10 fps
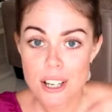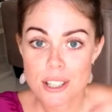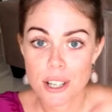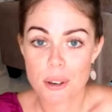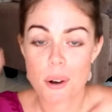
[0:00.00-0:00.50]

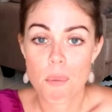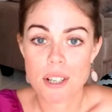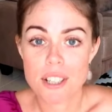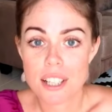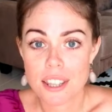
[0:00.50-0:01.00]
So I
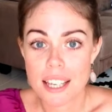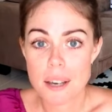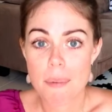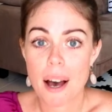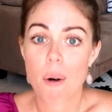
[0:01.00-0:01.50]
want you to think
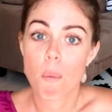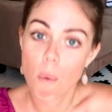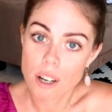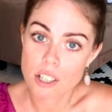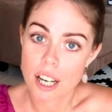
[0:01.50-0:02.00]
about
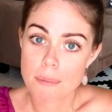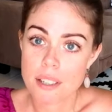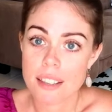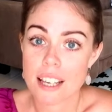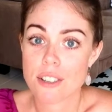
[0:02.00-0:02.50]
what types
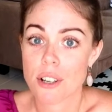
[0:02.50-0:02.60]
of things